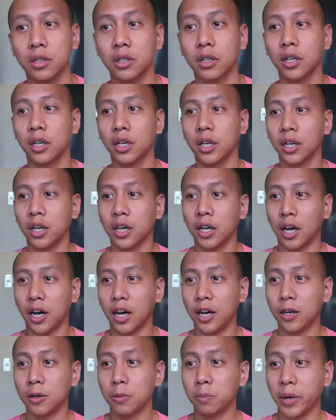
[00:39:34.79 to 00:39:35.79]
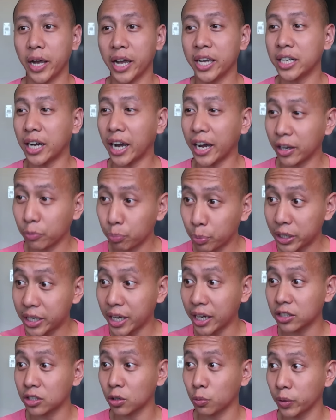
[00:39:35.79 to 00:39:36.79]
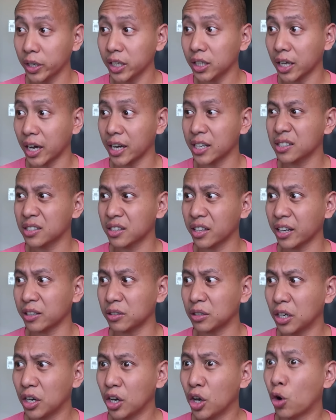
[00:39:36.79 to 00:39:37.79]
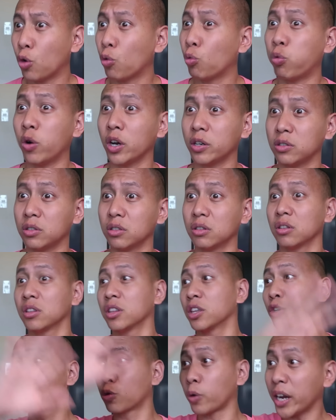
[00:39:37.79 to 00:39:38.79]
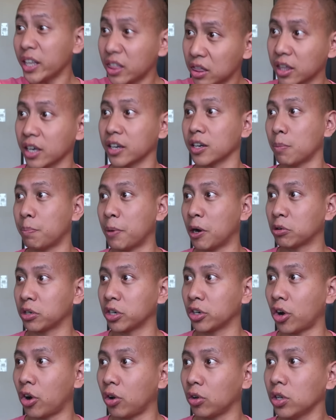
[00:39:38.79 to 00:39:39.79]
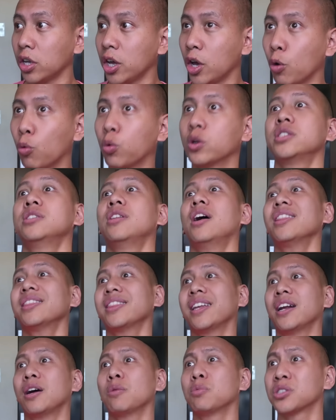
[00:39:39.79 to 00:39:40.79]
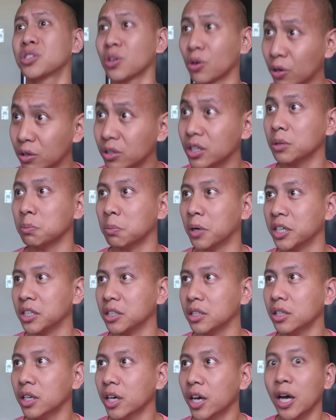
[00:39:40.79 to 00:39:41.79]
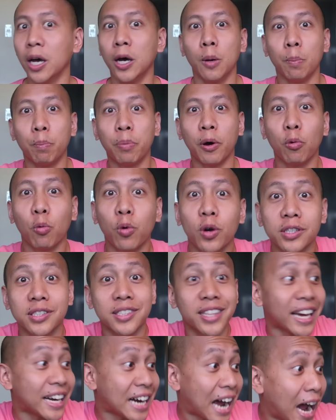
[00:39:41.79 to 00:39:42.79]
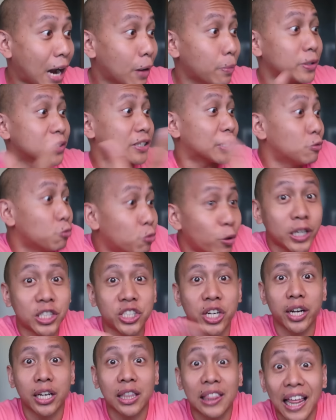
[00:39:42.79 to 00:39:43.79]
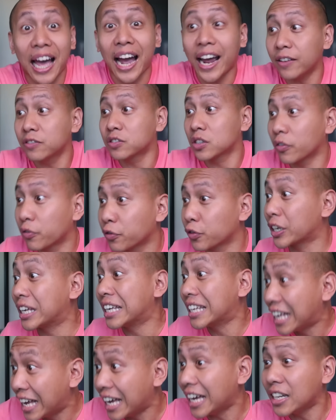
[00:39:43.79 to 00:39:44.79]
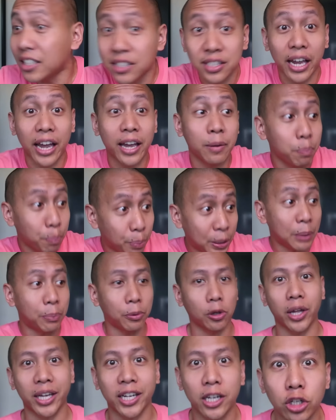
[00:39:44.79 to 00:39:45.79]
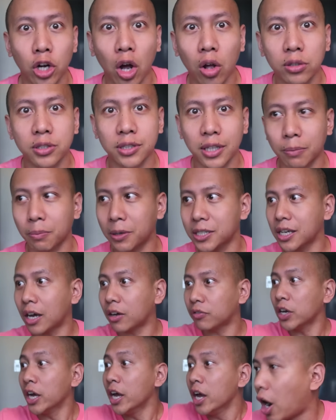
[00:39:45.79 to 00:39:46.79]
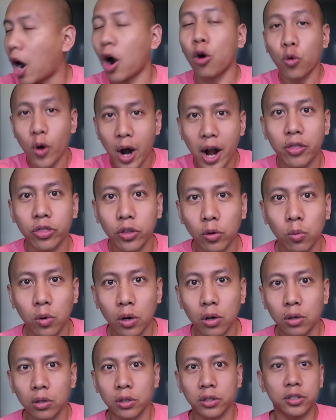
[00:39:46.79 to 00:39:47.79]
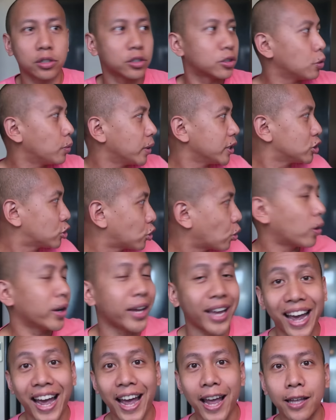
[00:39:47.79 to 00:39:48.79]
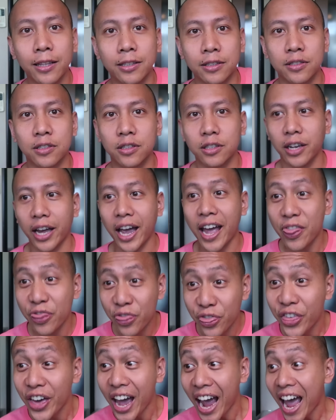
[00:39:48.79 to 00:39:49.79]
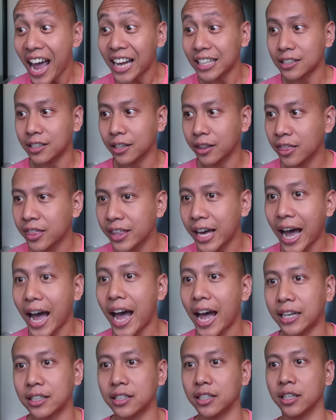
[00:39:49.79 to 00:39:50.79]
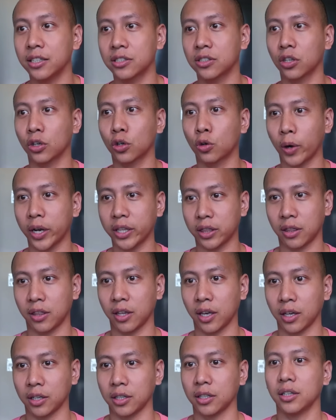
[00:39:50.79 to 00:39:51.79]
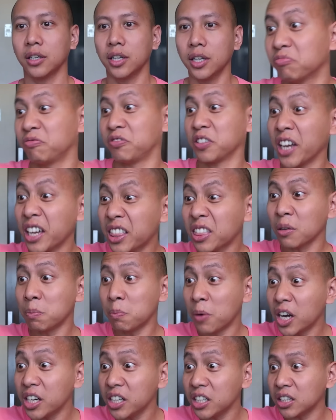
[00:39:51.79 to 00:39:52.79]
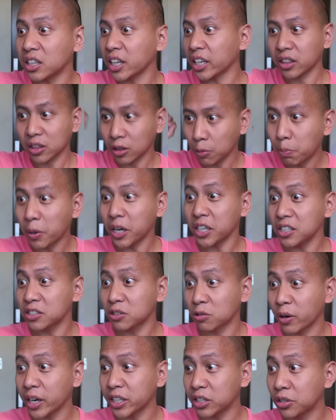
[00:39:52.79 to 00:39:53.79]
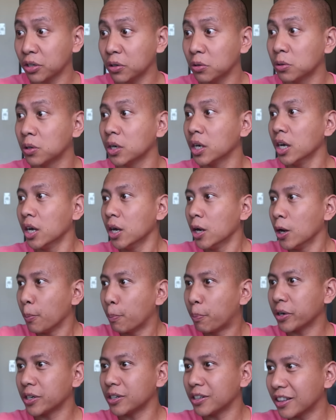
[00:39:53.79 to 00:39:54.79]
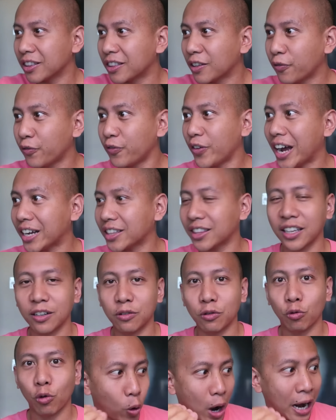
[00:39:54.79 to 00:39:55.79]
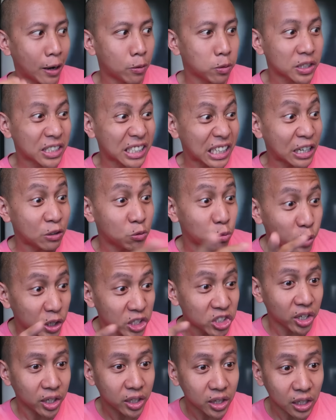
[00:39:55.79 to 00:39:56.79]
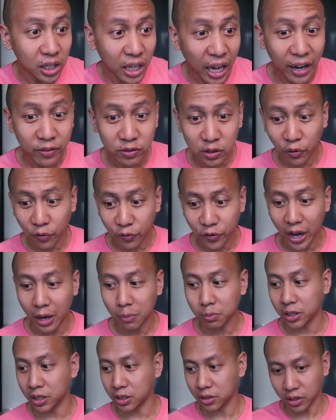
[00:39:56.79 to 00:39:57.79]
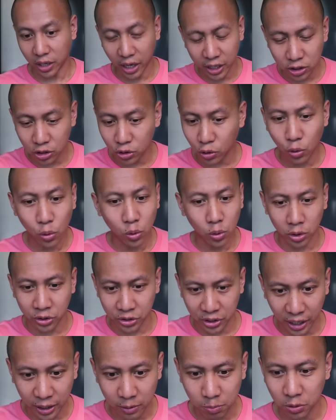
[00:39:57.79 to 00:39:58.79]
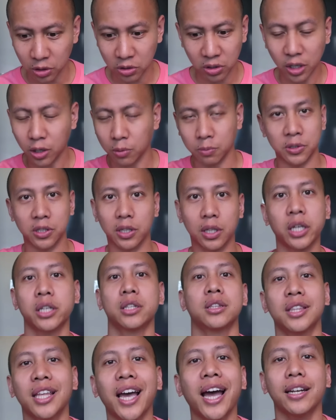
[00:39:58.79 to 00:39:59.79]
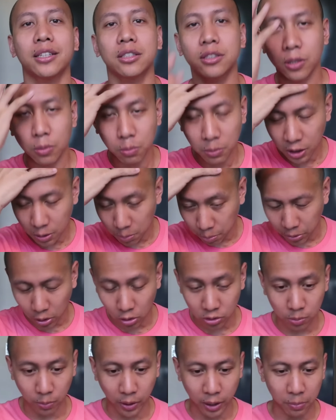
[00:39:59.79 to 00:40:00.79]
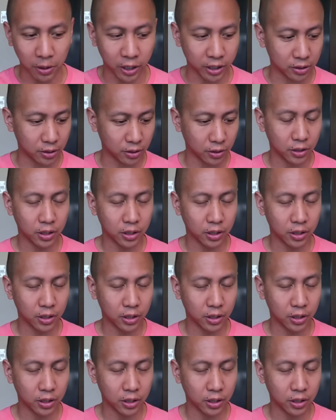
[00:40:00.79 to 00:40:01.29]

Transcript: And I began to realize that what the great thing about it all was not that I was earning money, but was that I was enriching lives of kids and people and adults like myself around the world to enjoy ants. And that is the great thing. Forget the money, like the money's great too. But the fact that I was enriching the lives of families and schools and museums, like that to me blows my mind.